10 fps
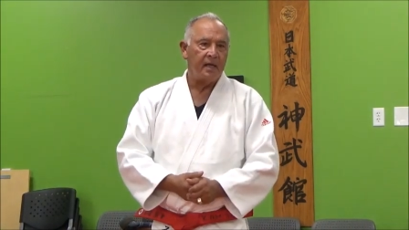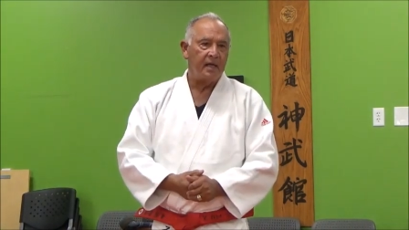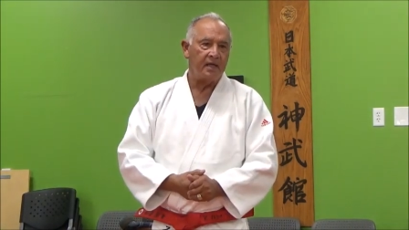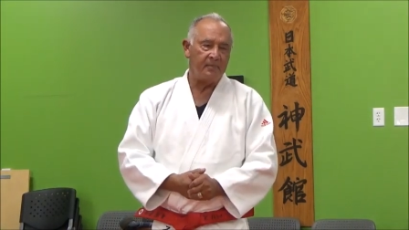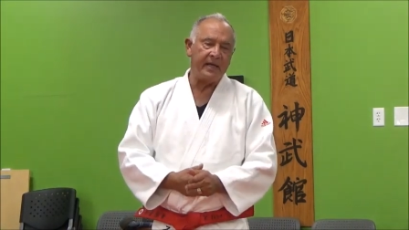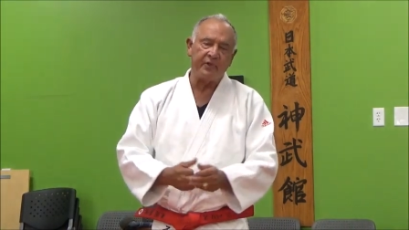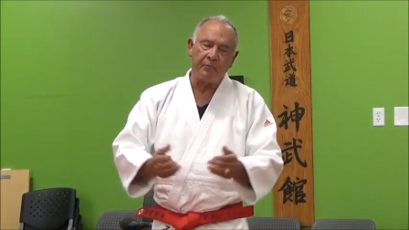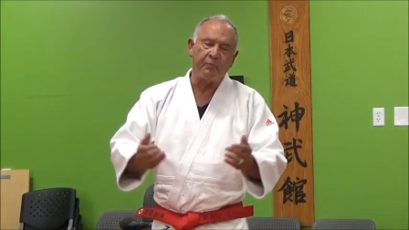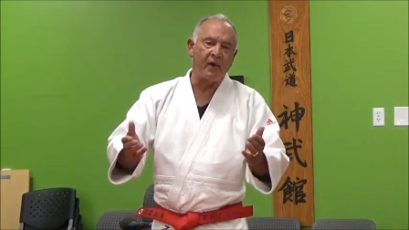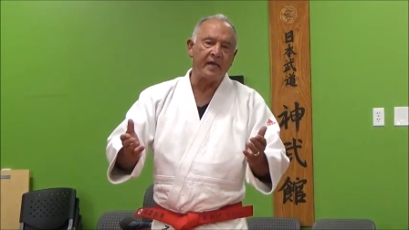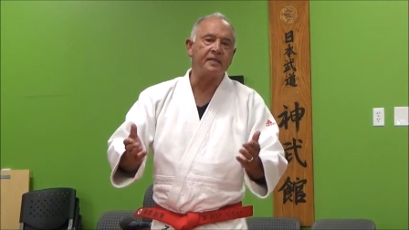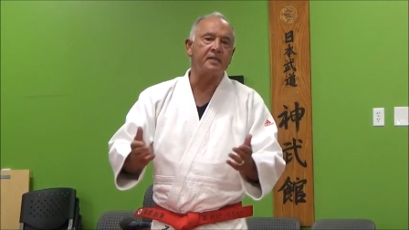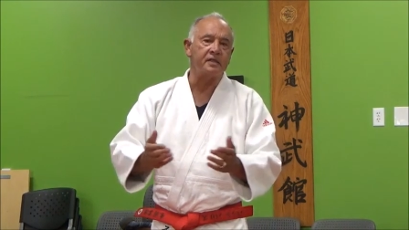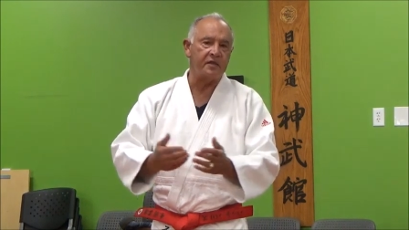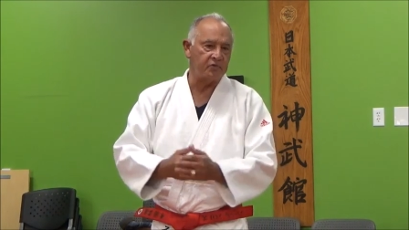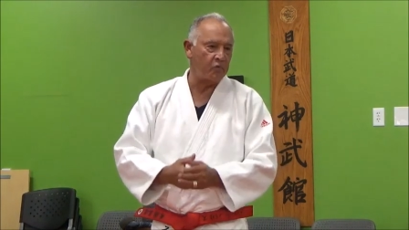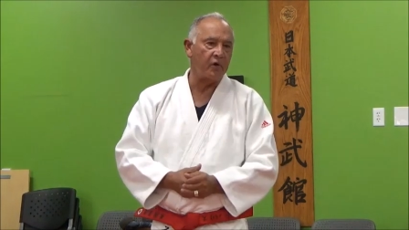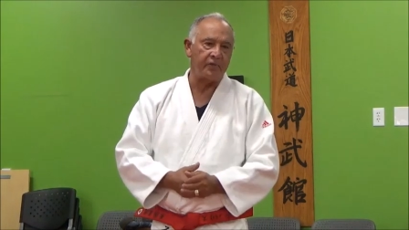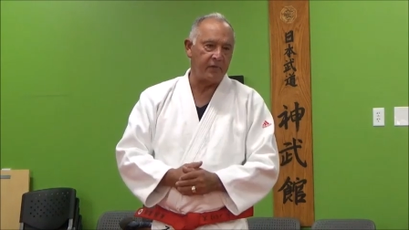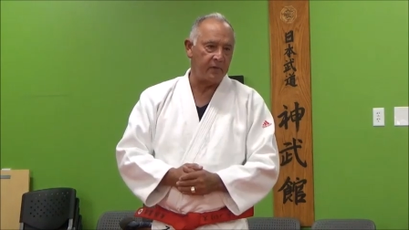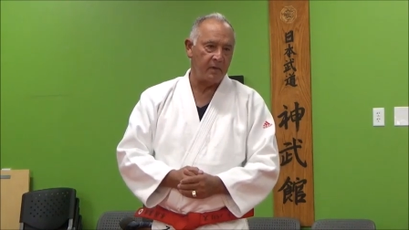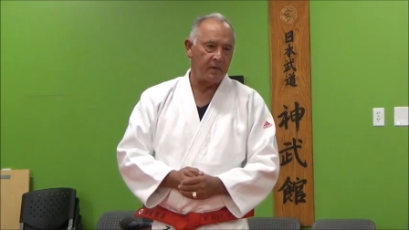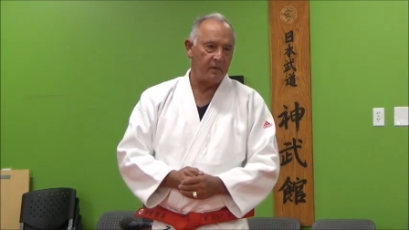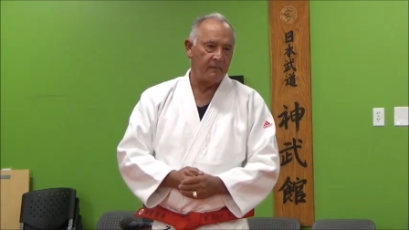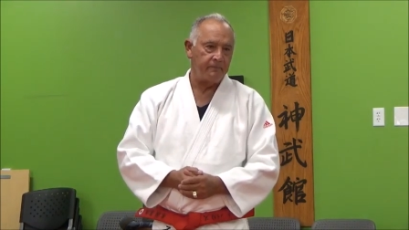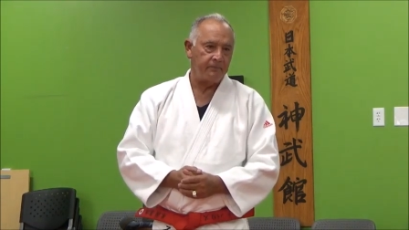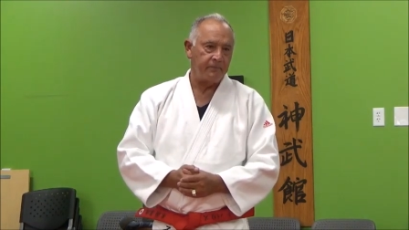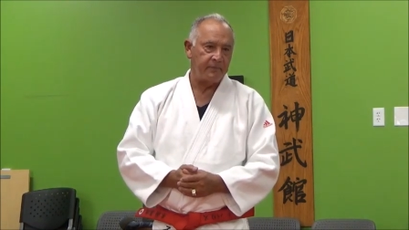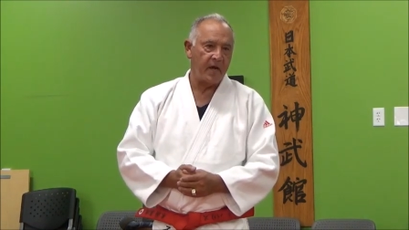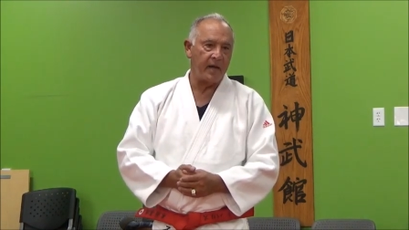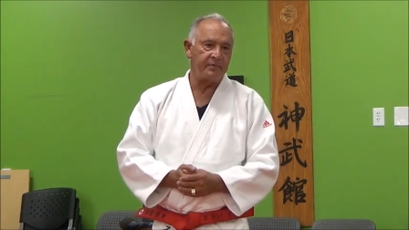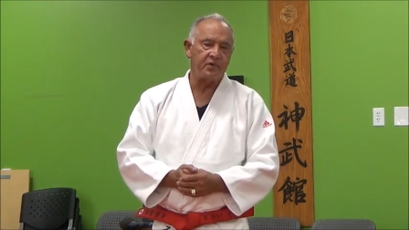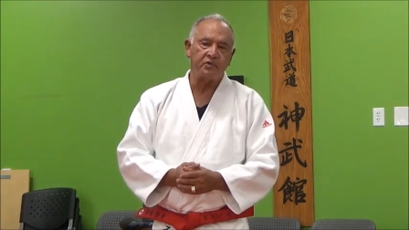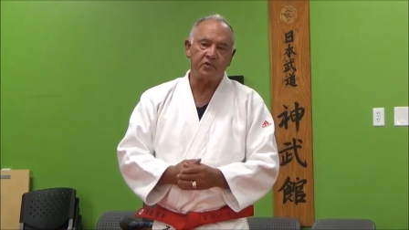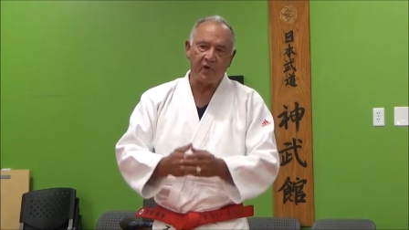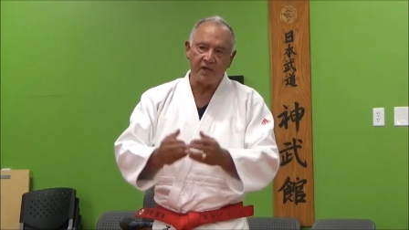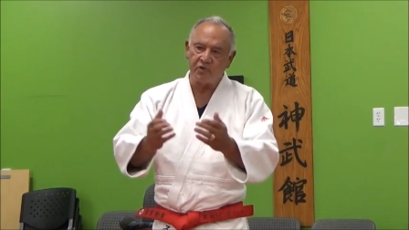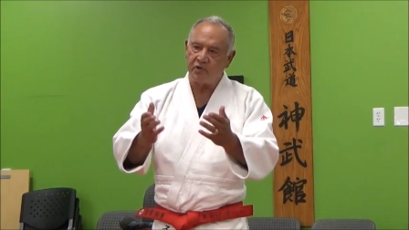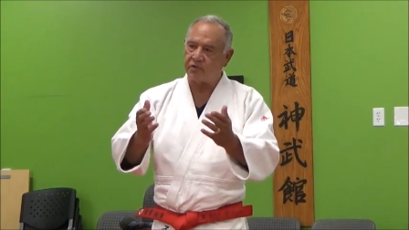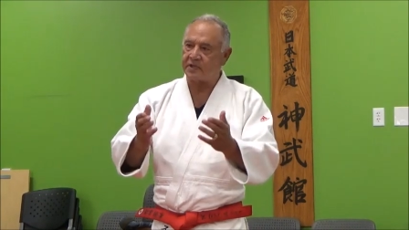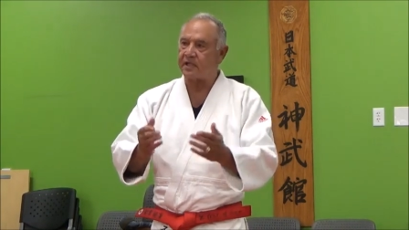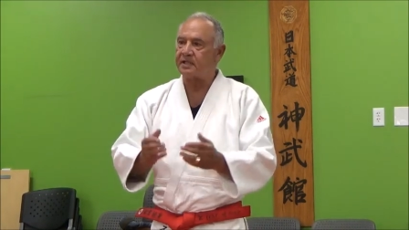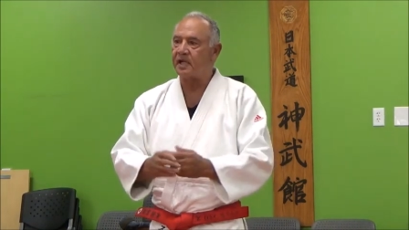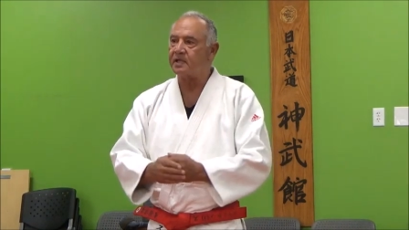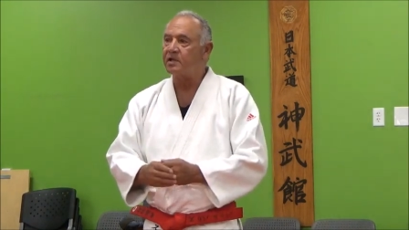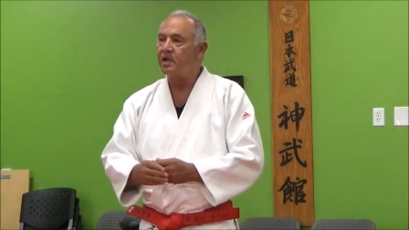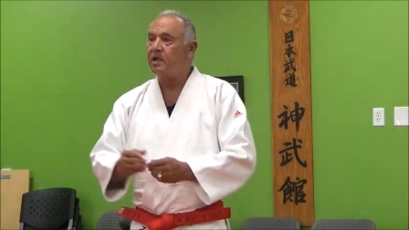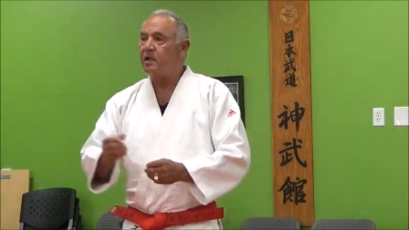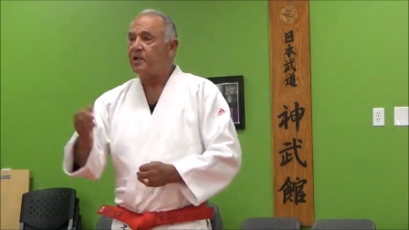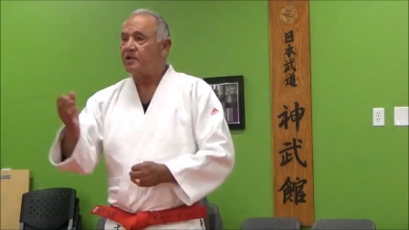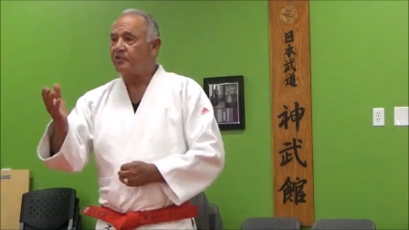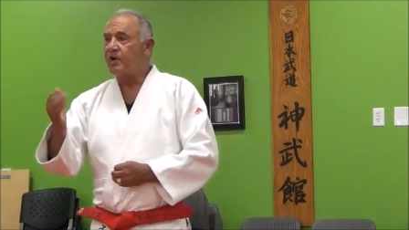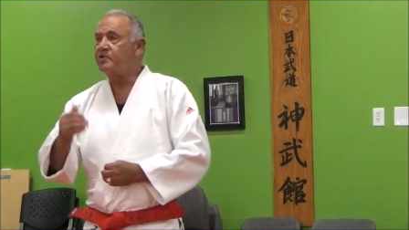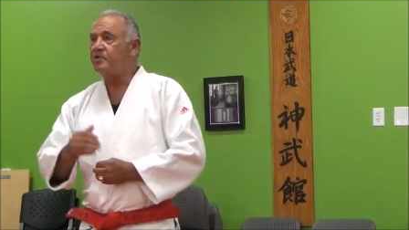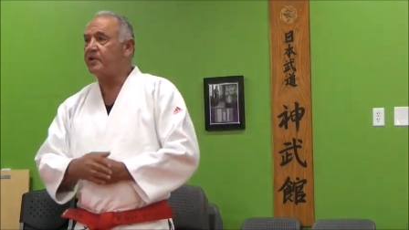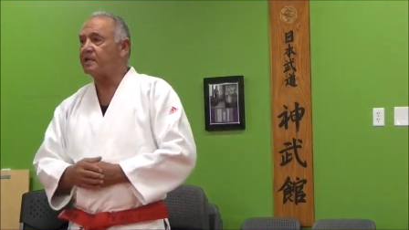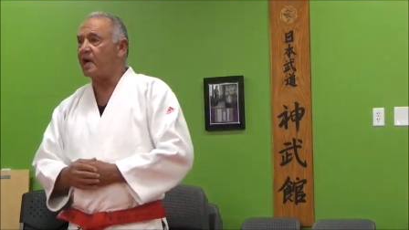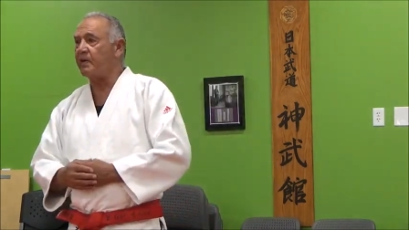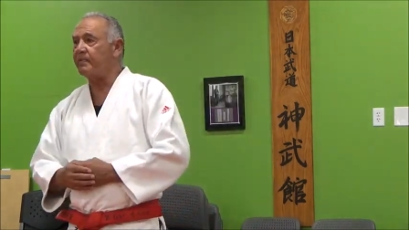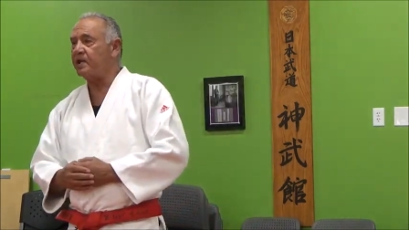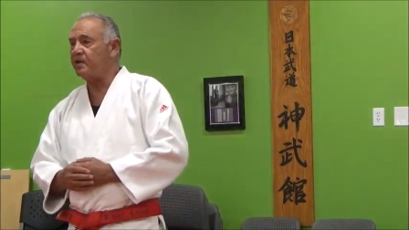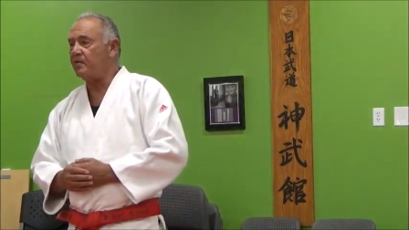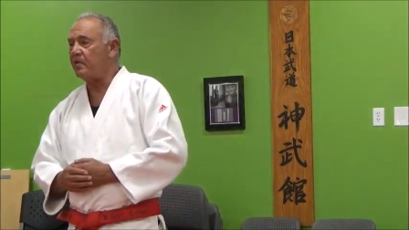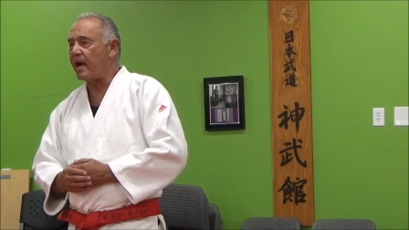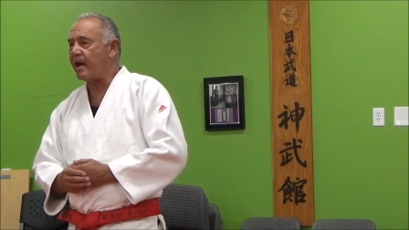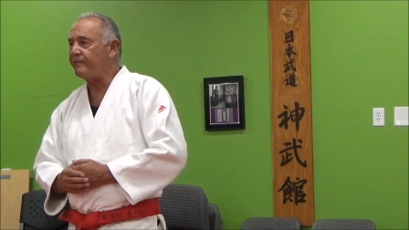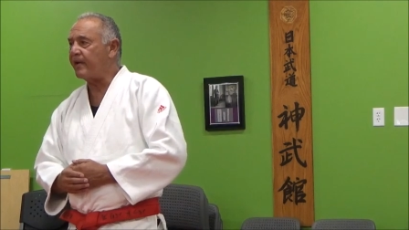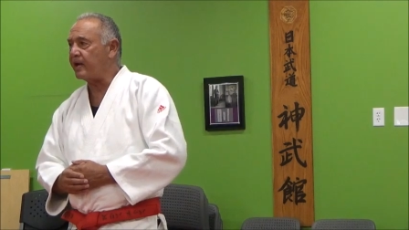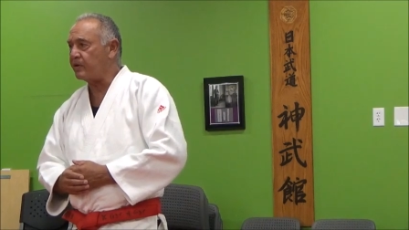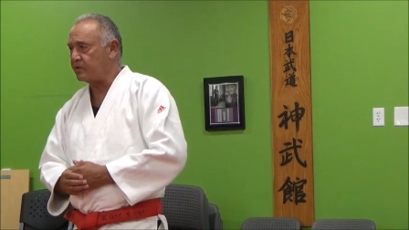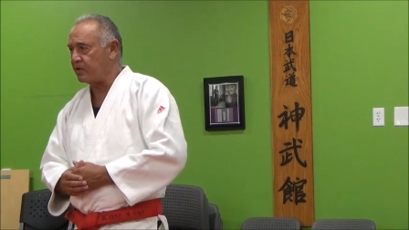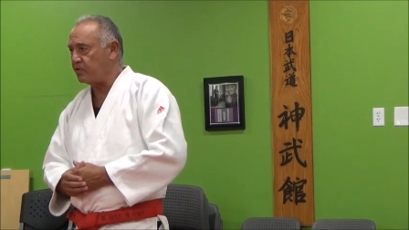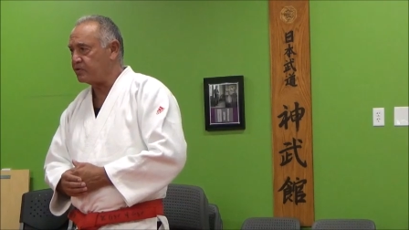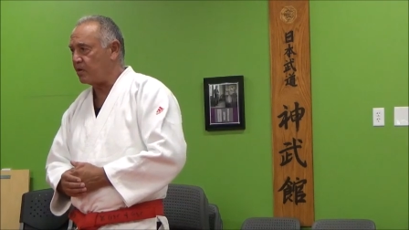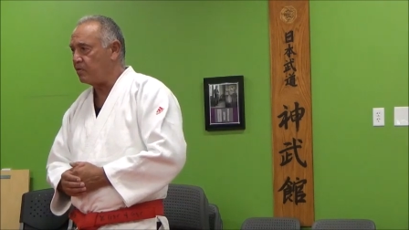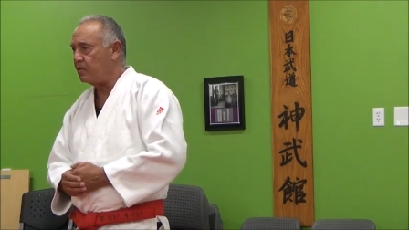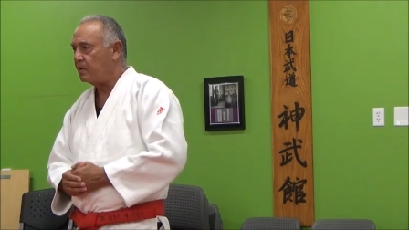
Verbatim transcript: And to be in their presence is worth time. So treasure your senseis. Treasure the time that you have at your dojo.